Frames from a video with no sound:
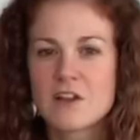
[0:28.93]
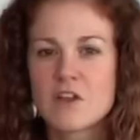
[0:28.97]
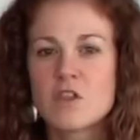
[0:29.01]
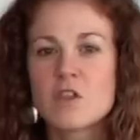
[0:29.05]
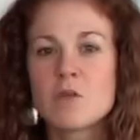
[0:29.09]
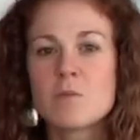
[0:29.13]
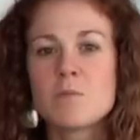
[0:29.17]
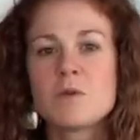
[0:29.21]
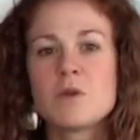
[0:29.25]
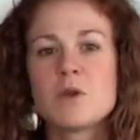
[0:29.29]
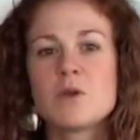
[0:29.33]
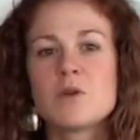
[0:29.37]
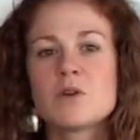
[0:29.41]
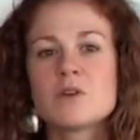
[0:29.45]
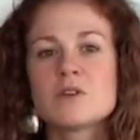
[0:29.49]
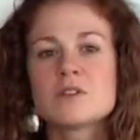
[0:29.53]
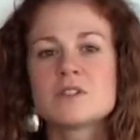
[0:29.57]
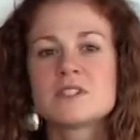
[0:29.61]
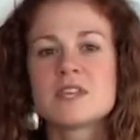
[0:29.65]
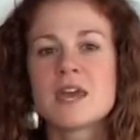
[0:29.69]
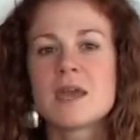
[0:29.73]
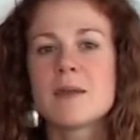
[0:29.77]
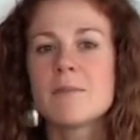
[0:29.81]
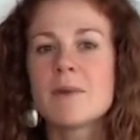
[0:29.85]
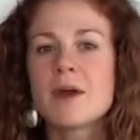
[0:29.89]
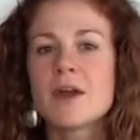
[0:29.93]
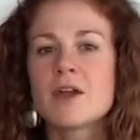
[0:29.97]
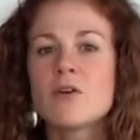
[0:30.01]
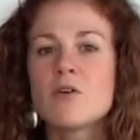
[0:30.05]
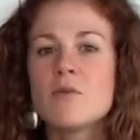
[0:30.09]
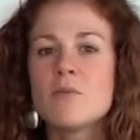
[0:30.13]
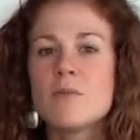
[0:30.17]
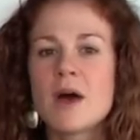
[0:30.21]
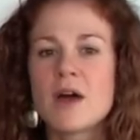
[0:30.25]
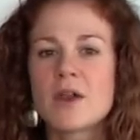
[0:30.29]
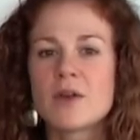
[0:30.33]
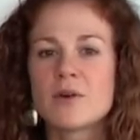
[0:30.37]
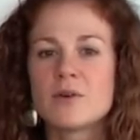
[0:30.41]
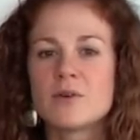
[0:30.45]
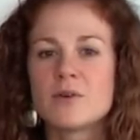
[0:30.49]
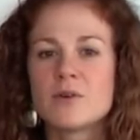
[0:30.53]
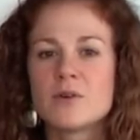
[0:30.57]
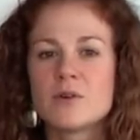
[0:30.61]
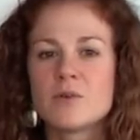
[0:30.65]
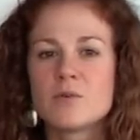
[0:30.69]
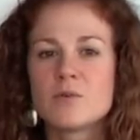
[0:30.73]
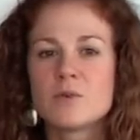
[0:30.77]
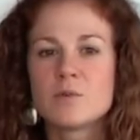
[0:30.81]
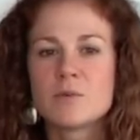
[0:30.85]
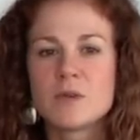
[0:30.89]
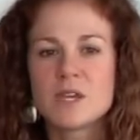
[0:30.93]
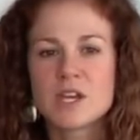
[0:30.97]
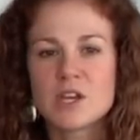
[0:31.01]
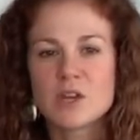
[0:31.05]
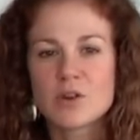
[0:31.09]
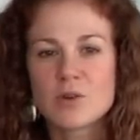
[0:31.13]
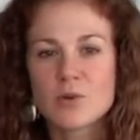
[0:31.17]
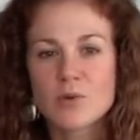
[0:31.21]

The pewter St. Michael medal would be a